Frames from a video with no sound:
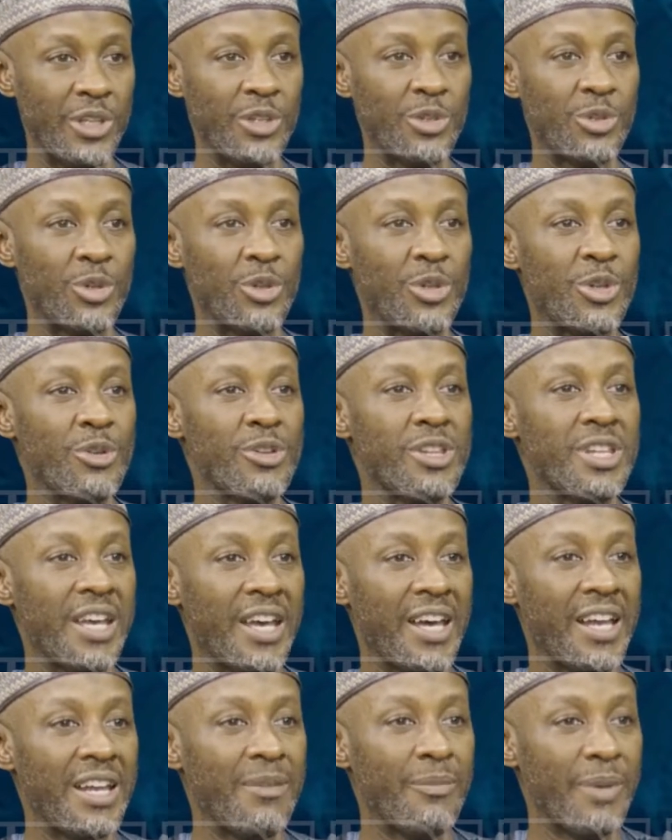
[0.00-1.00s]
introduce right. the
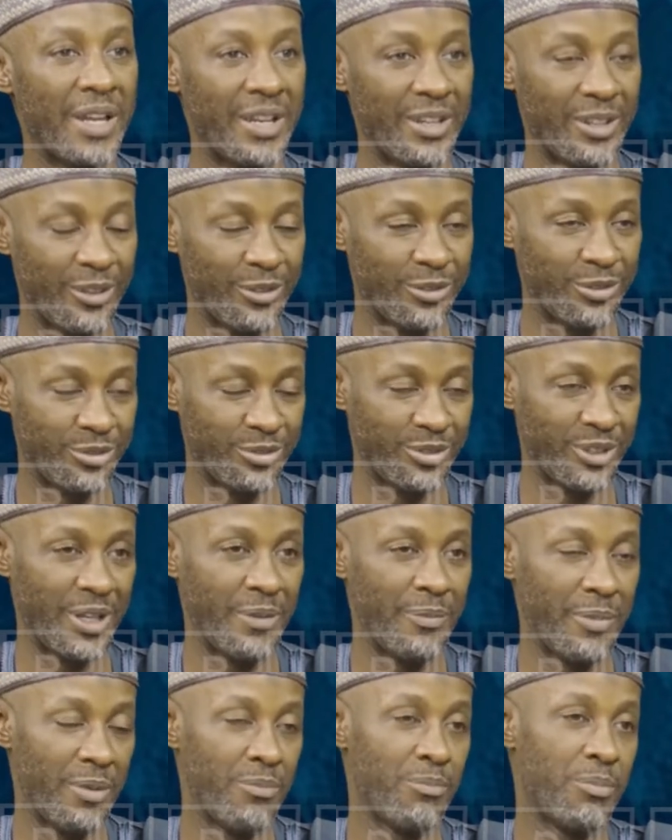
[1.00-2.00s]
element of
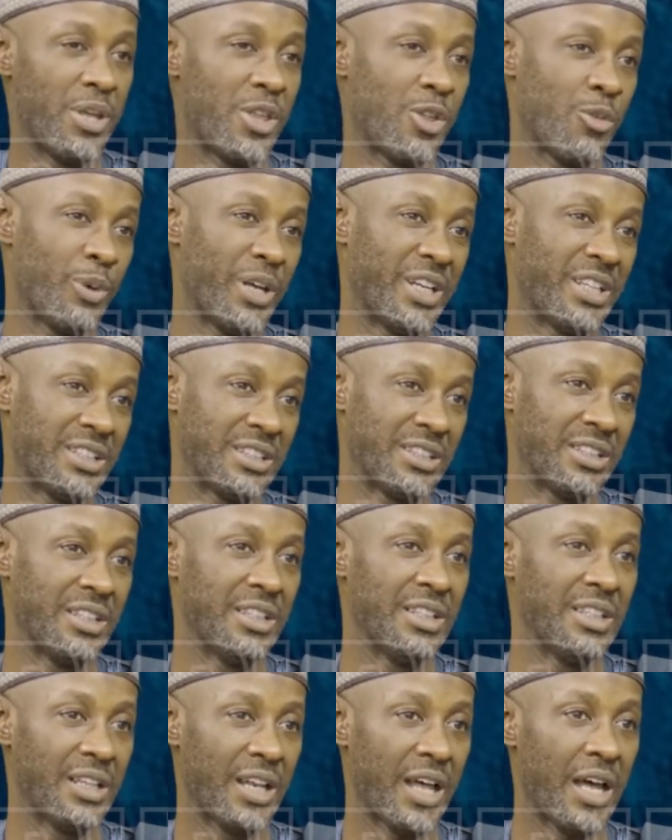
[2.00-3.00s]
um, impeachment.
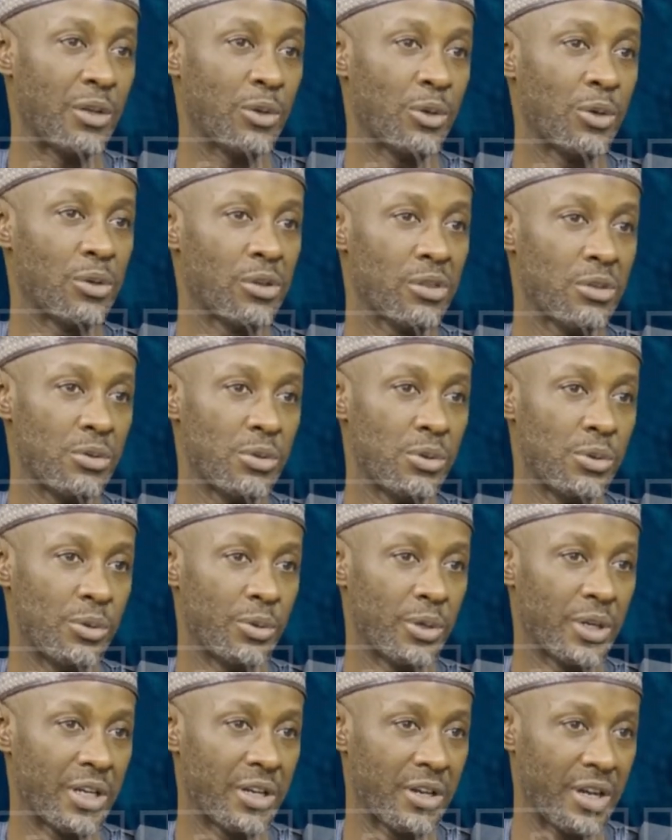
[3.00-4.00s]
Mm. That also
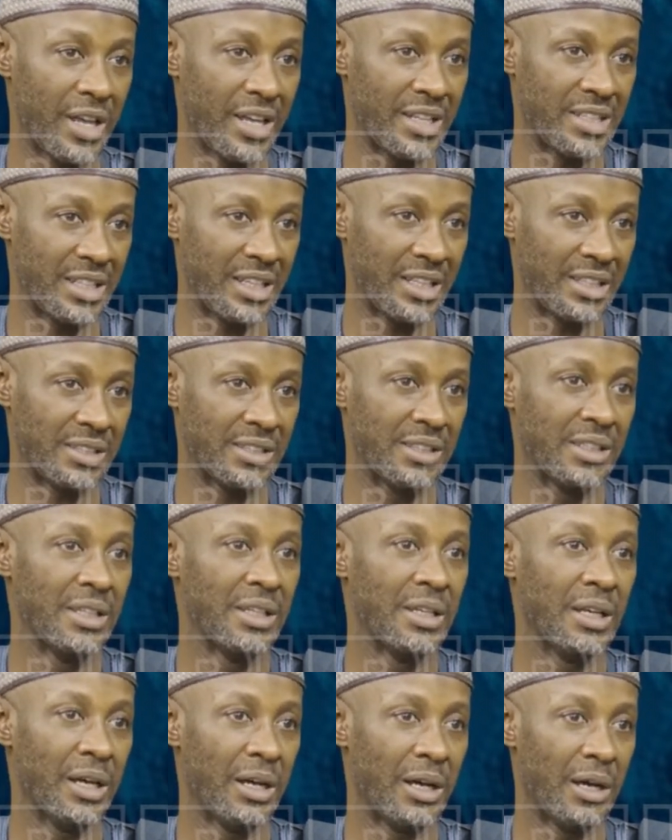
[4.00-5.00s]
created
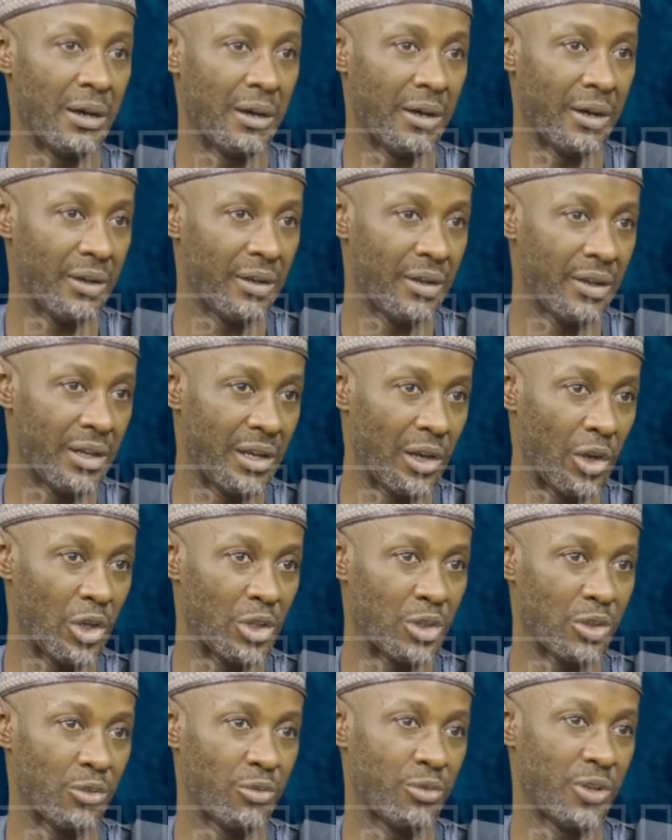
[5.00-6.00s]
uh, a
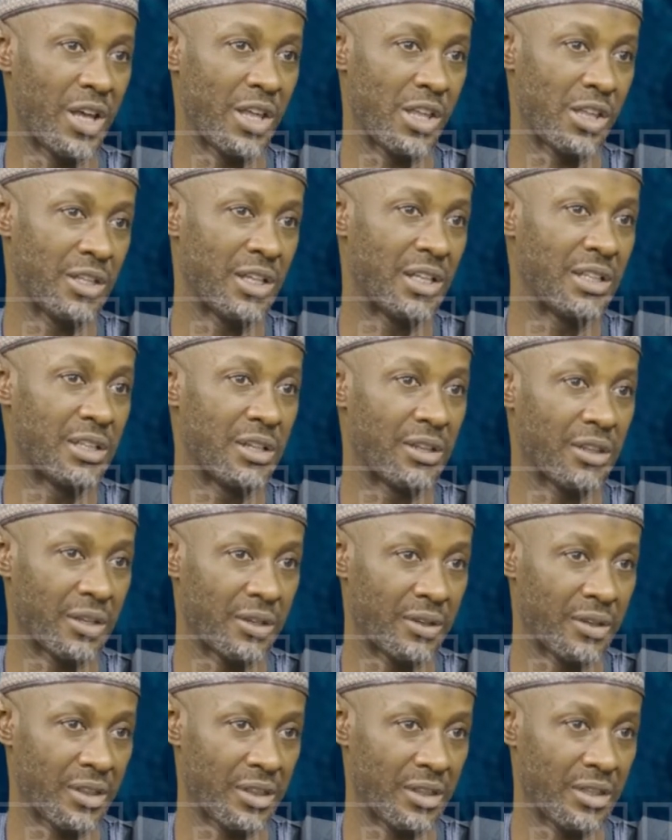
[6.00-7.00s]
lot of national
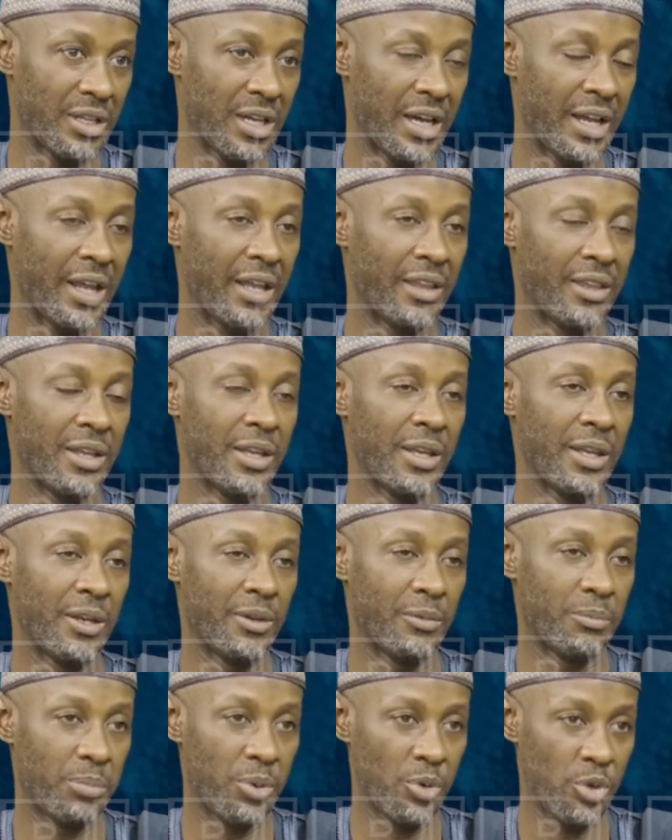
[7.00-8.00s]
discourse, mm. and I think it
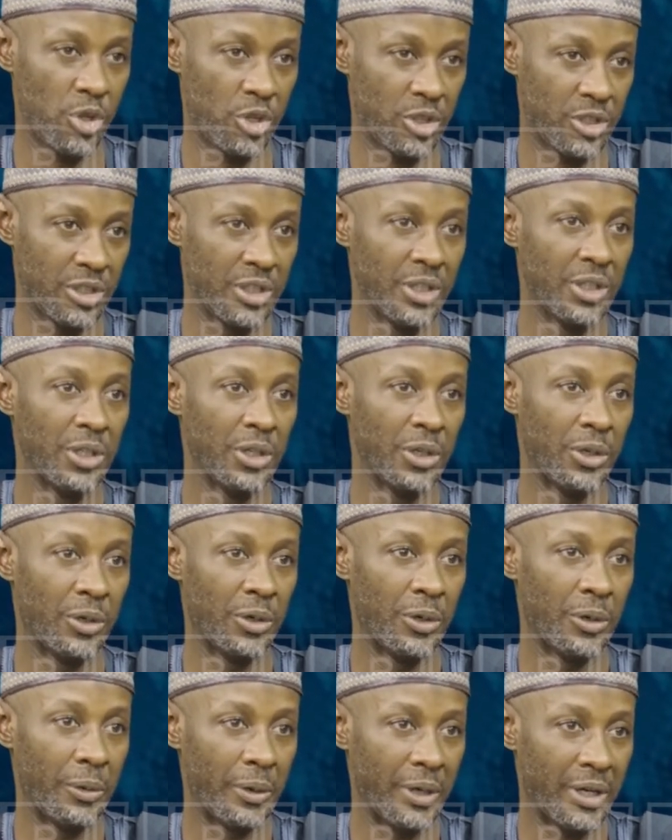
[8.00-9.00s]
pushed
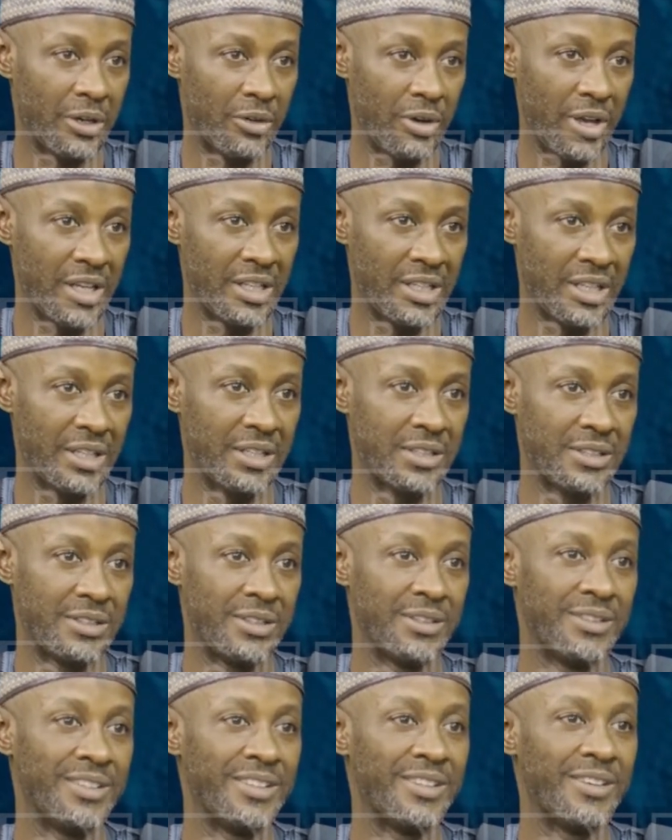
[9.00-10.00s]
or created the,
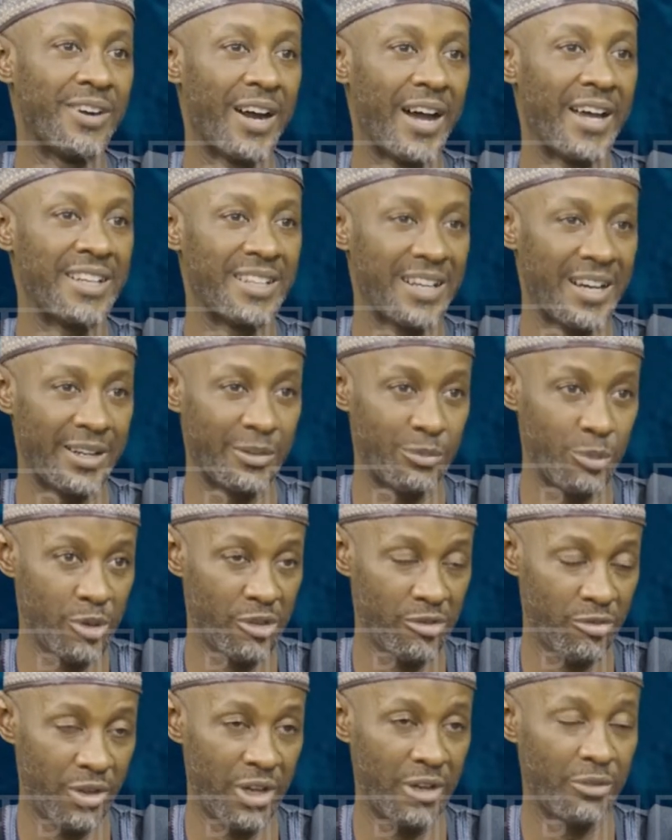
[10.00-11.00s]
the, the right
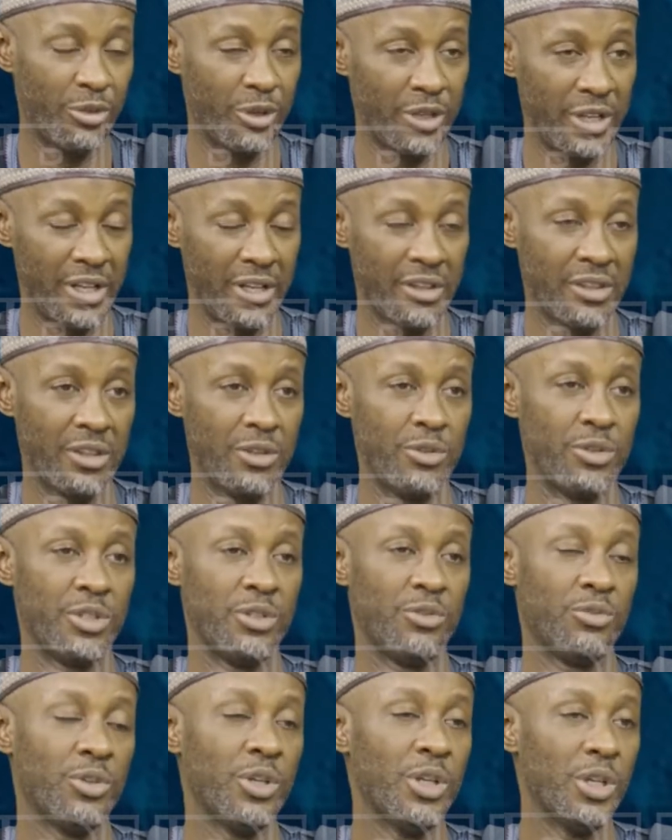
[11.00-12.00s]
atmosphere for the
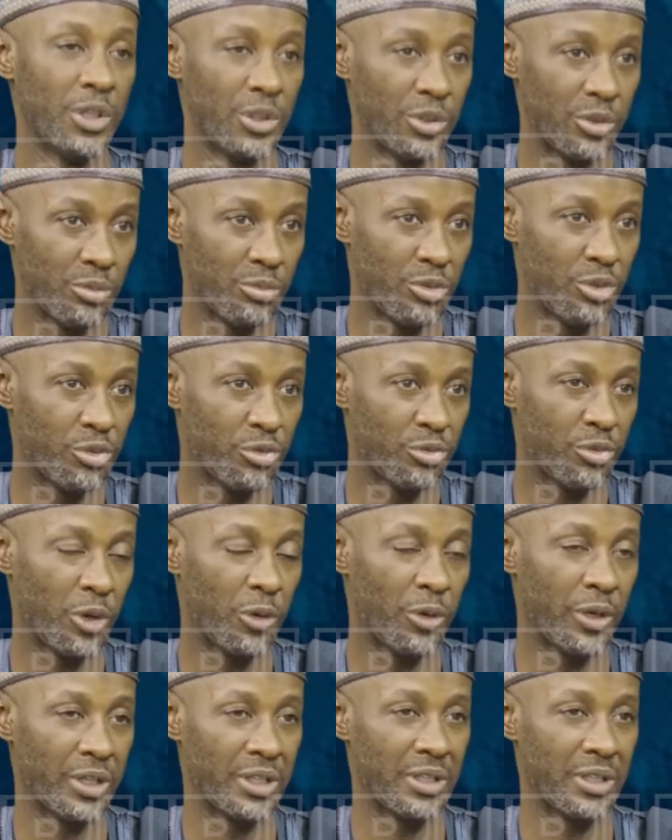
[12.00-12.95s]
executive to move forward.